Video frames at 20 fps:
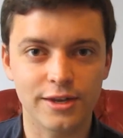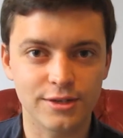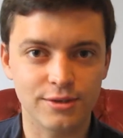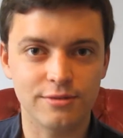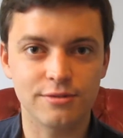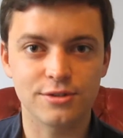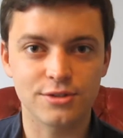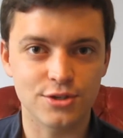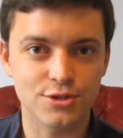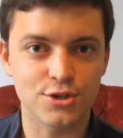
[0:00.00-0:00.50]
they
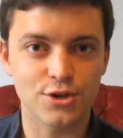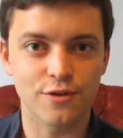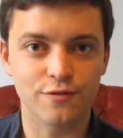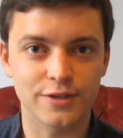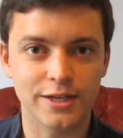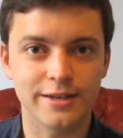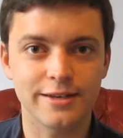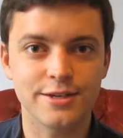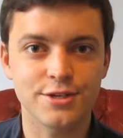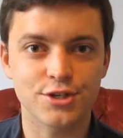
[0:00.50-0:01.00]

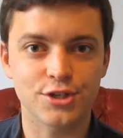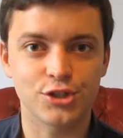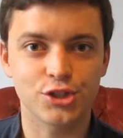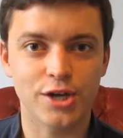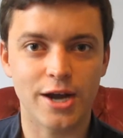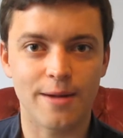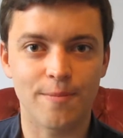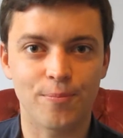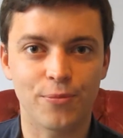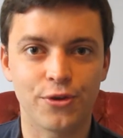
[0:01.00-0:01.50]
deserved at least a
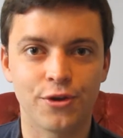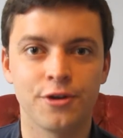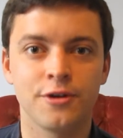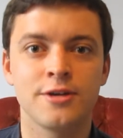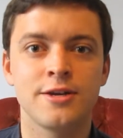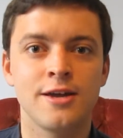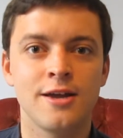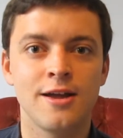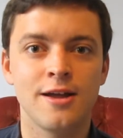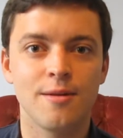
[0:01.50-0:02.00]
chapter,
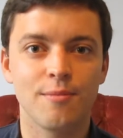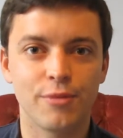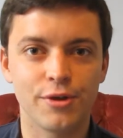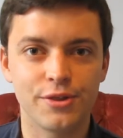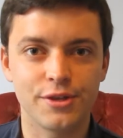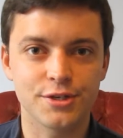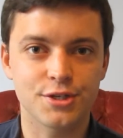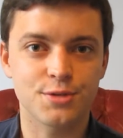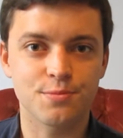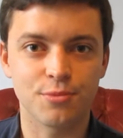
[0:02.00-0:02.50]
but
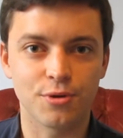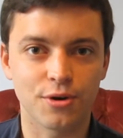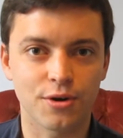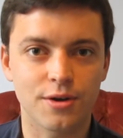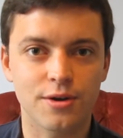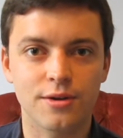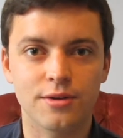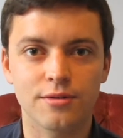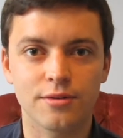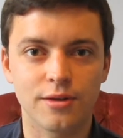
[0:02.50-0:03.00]
in this
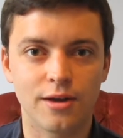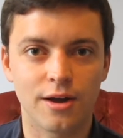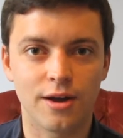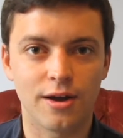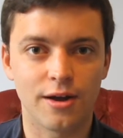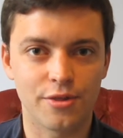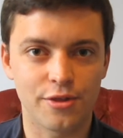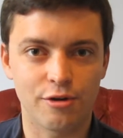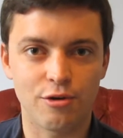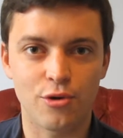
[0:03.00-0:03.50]
book
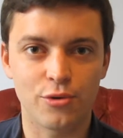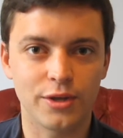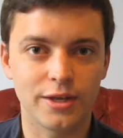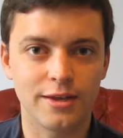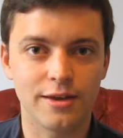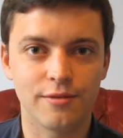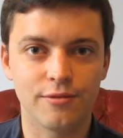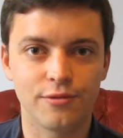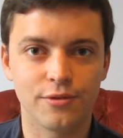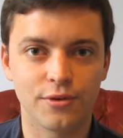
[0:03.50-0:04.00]
they're only
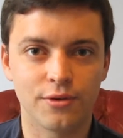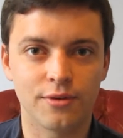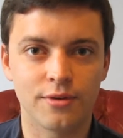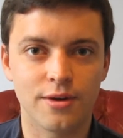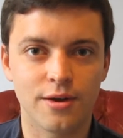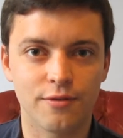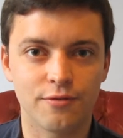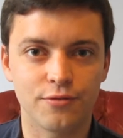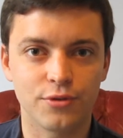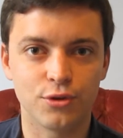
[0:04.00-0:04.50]
given
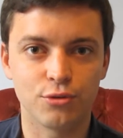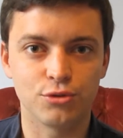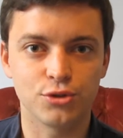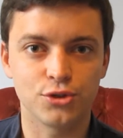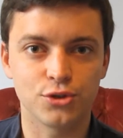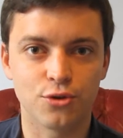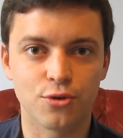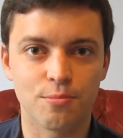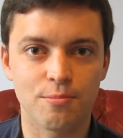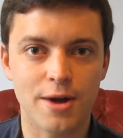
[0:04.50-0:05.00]
a few
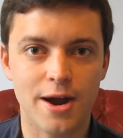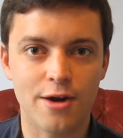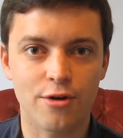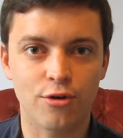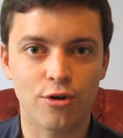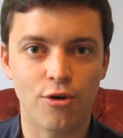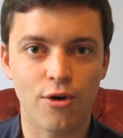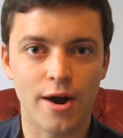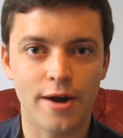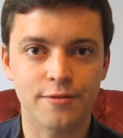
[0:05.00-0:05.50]
short
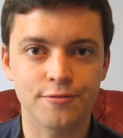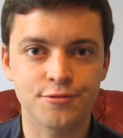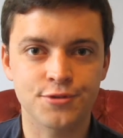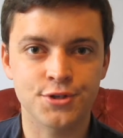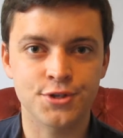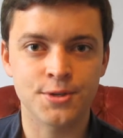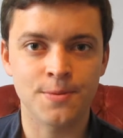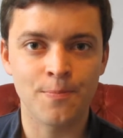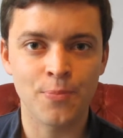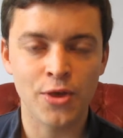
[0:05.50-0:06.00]

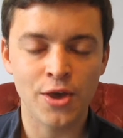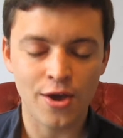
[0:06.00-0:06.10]
paragraphs.